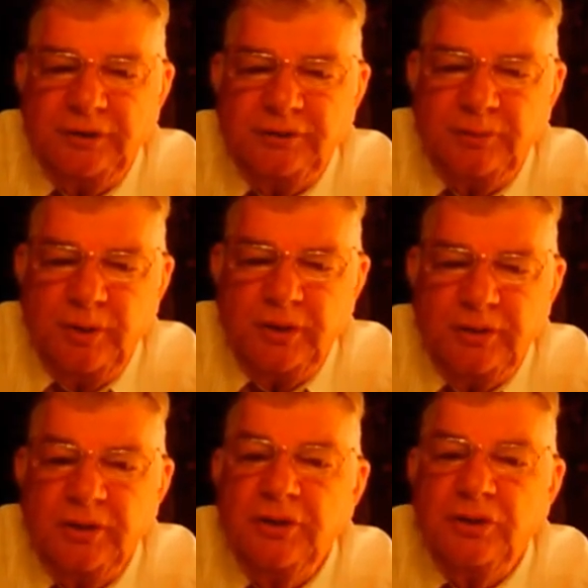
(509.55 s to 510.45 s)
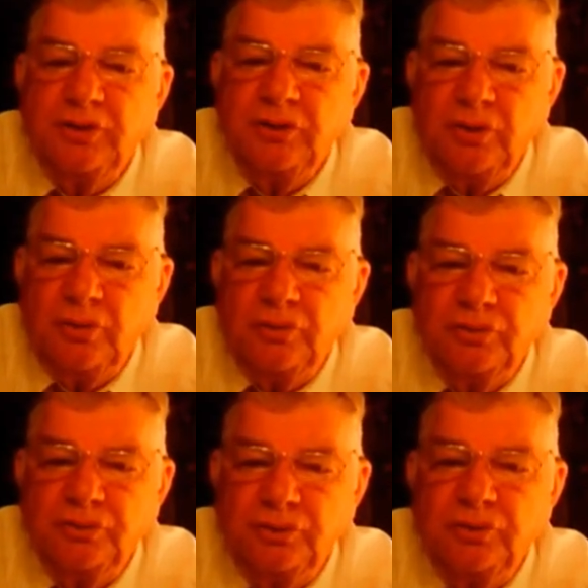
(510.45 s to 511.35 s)
Each man
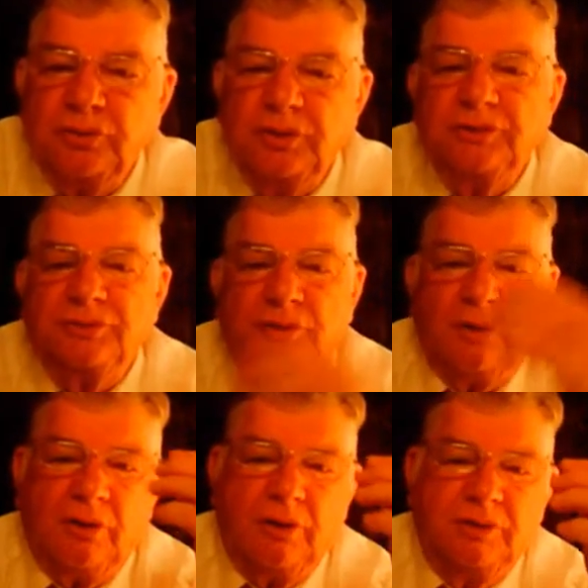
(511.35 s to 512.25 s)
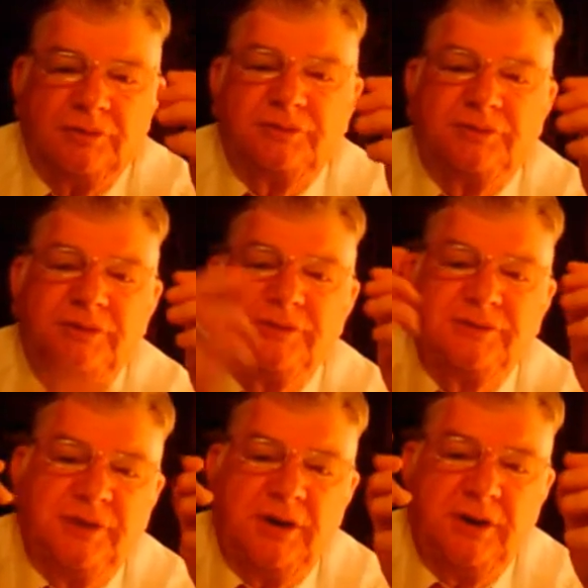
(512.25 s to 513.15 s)
knows who his heart's
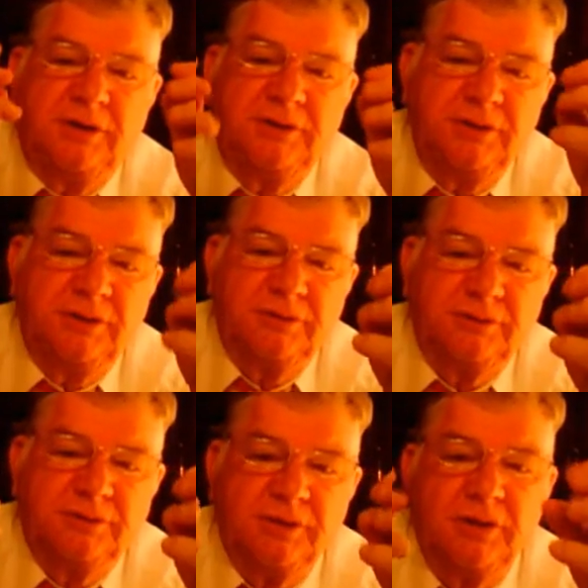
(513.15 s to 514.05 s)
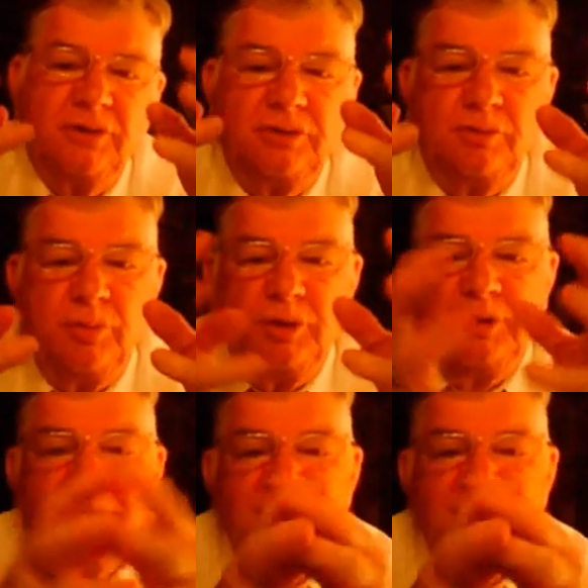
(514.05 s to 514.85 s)
desire is to be.